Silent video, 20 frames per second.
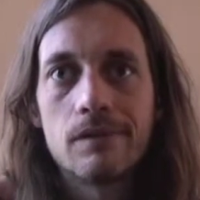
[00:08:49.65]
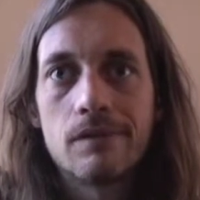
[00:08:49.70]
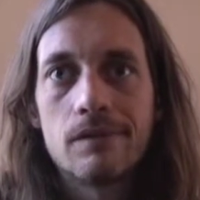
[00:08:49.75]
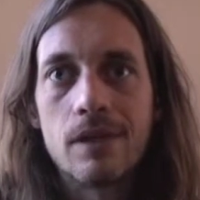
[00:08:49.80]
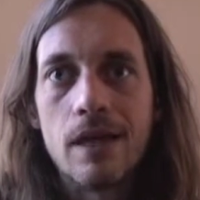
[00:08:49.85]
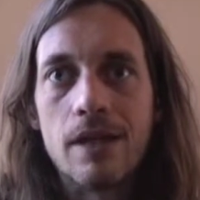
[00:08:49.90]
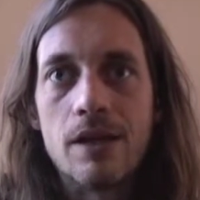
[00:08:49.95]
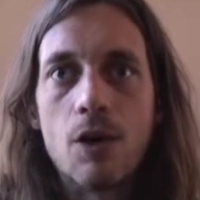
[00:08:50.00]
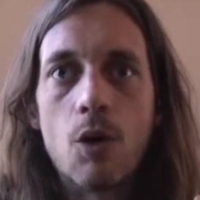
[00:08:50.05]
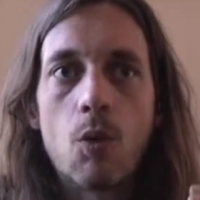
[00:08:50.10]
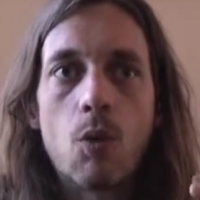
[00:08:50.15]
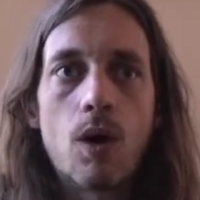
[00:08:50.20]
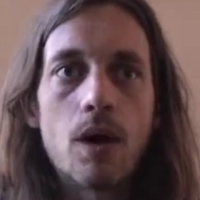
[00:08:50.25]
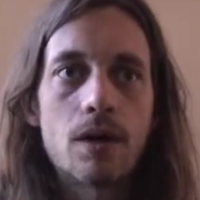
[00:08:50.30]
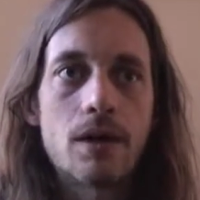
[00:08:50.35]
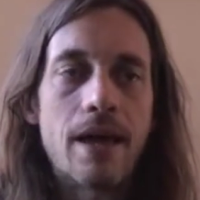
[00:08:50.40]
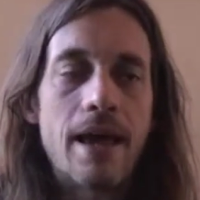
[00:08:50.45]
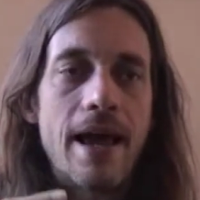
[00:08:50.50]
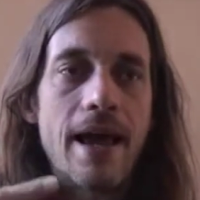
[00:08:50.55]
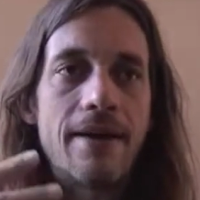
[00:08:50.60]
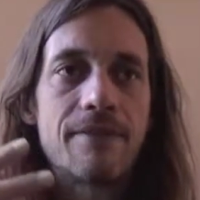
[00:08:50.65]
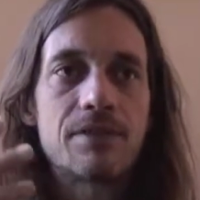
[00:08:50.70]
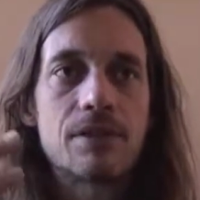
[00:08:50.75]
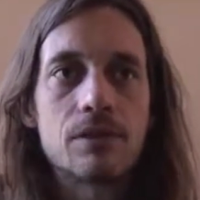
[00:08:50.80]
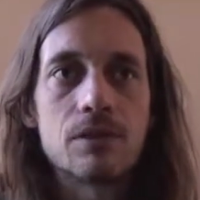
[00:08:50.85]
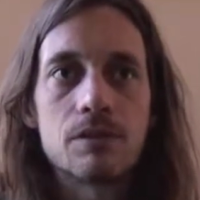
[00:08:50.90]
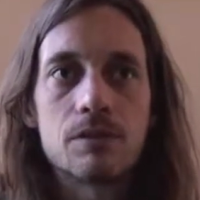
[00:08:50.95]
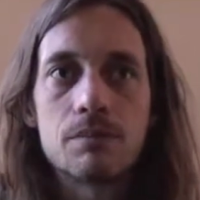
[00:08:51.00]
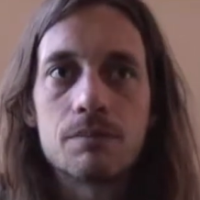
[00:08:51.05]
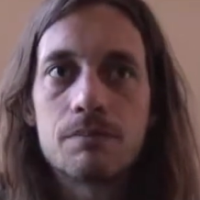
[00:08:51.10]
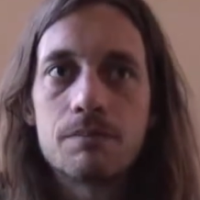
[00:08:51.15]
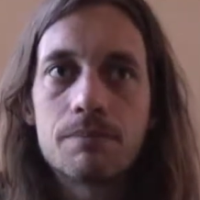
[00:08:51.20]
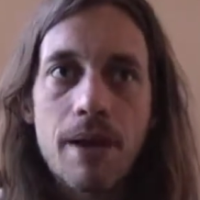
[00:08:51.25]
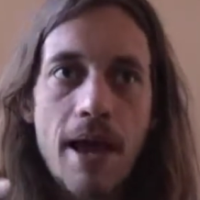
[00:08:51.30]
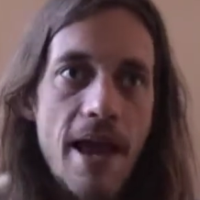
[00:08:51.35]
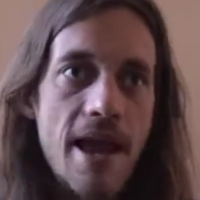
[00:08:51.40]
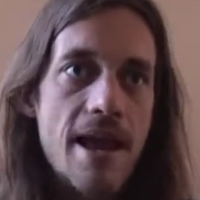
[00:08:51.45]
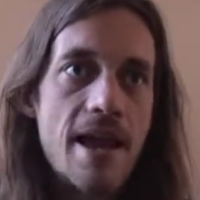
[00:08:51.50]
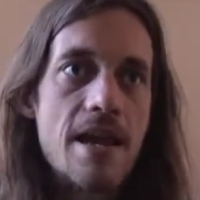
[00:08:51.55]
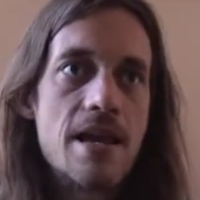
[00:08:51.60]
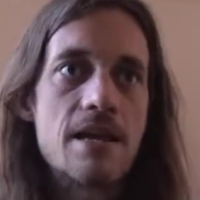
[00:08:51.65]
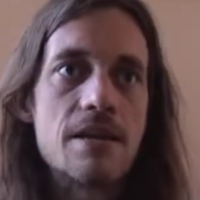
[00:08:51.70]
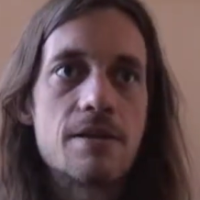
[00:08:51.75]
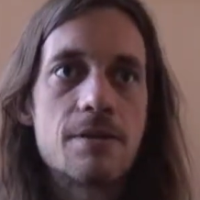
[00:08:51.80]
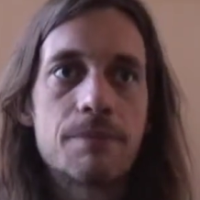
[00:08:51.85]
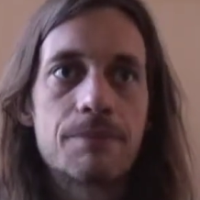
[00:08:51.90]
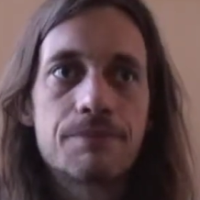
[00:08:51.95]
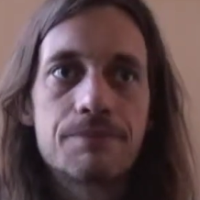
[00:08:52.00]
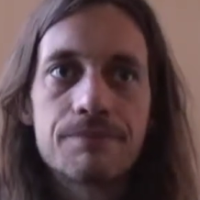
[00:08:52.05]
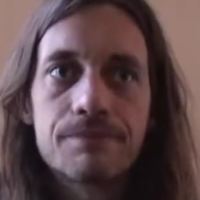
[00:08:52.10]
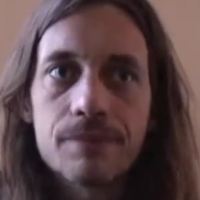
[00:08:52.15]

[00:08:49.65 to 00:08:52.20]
They don't want to have to pay